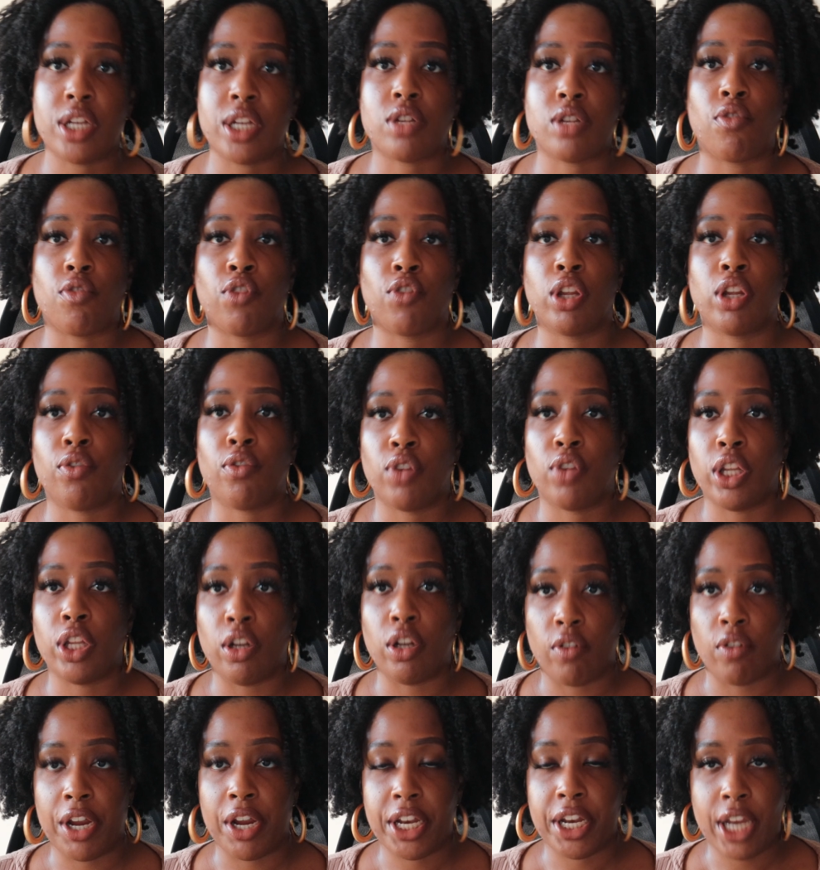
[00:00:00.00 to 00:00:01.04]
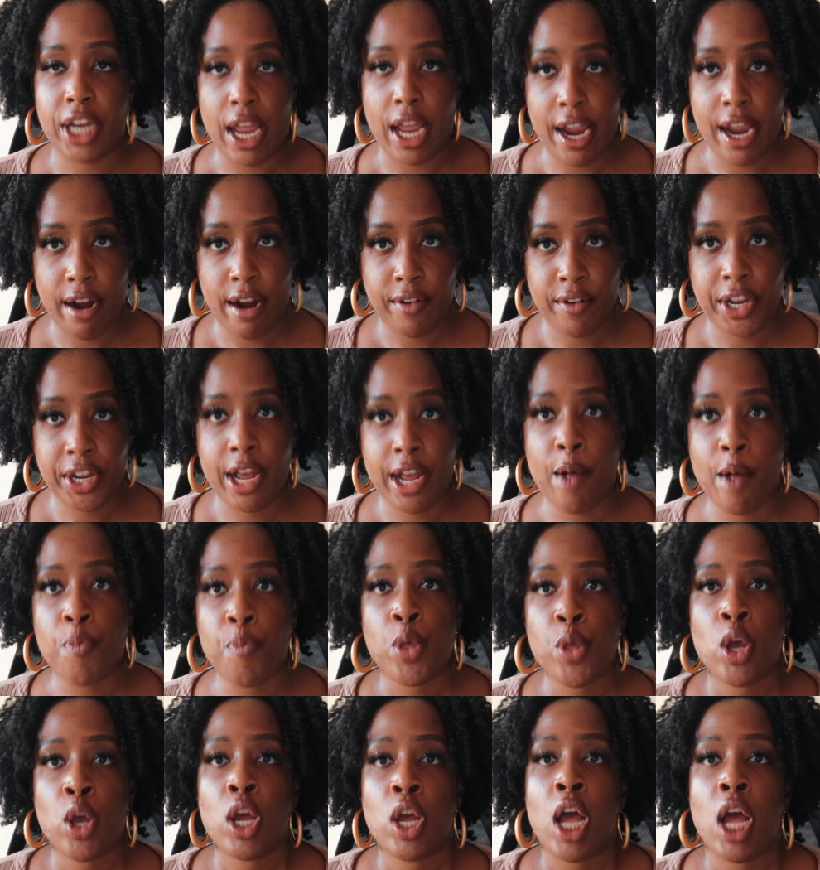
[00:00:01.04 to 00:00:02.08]
it's a really, really great area.
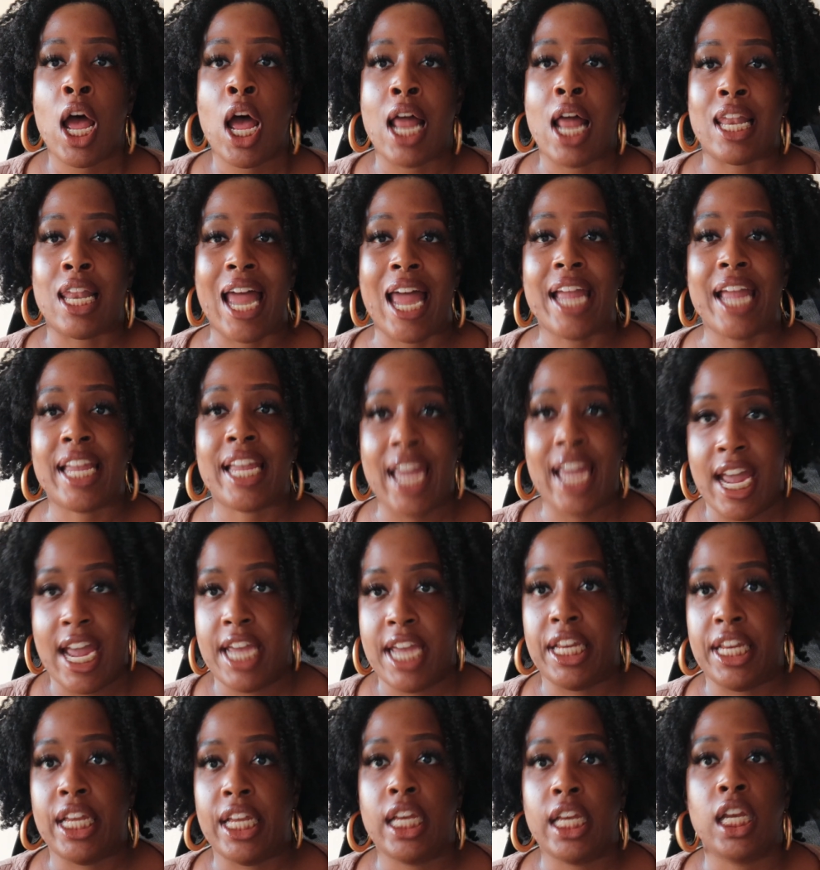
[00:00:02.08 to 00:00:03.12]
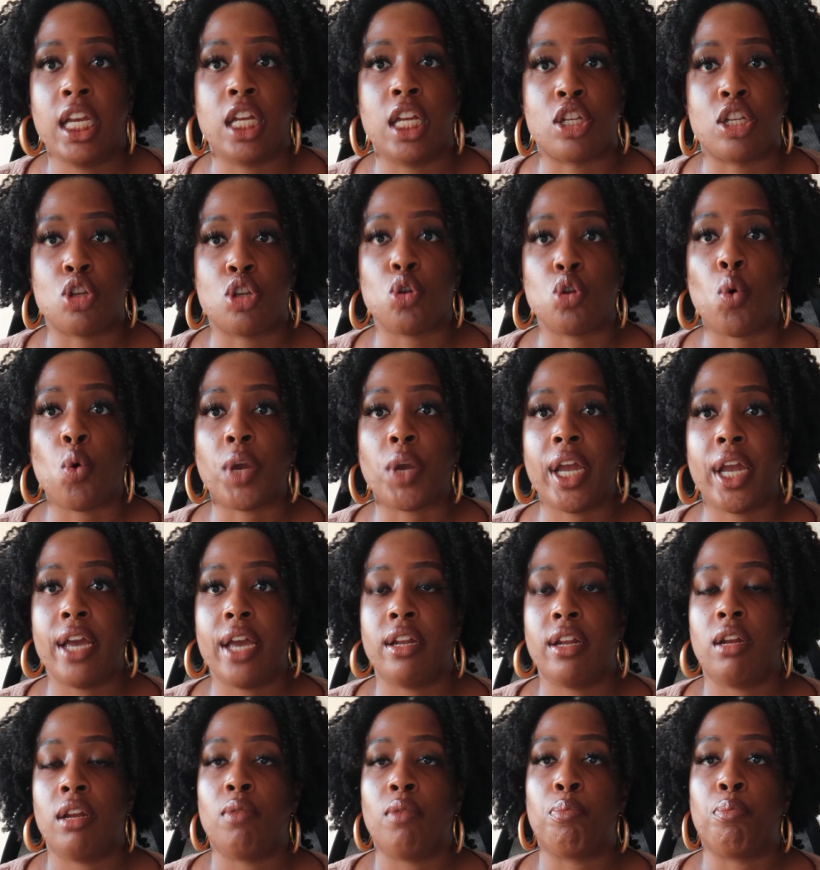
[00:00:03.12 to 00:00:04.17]
Like Katy, it's
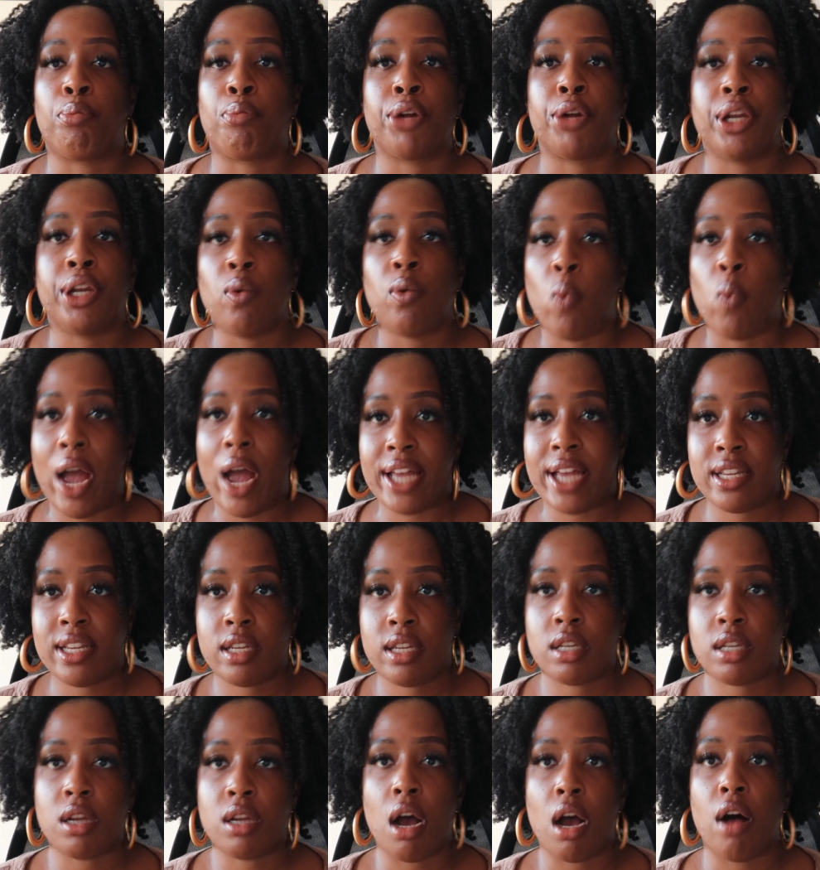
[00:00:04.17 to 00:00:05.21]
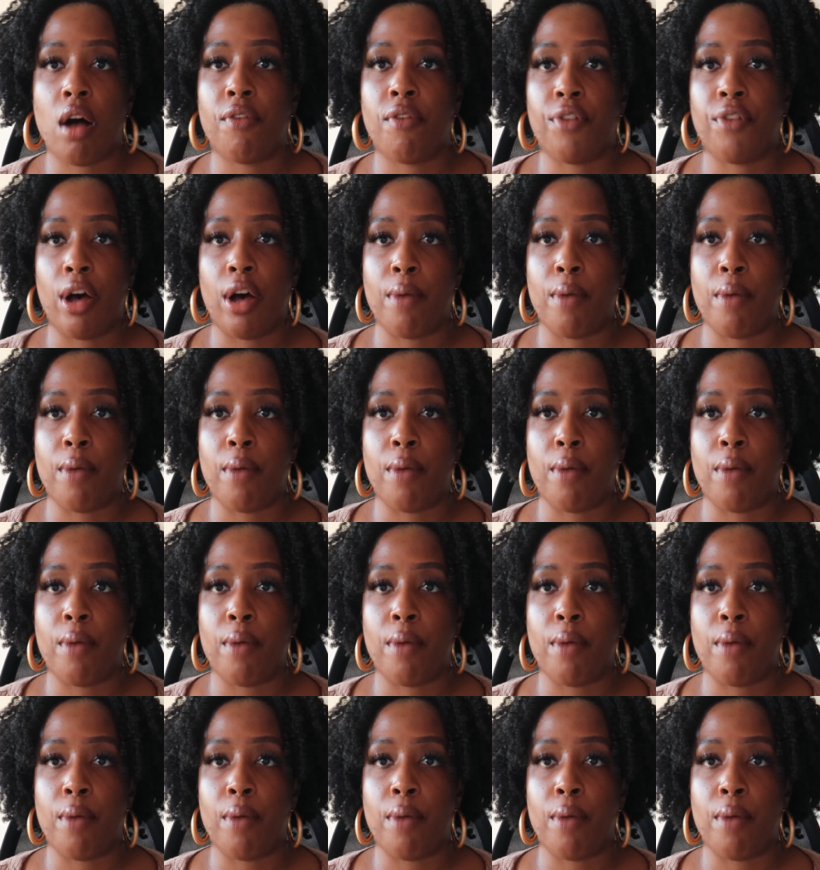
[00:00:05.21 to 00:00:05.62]
located pretty west of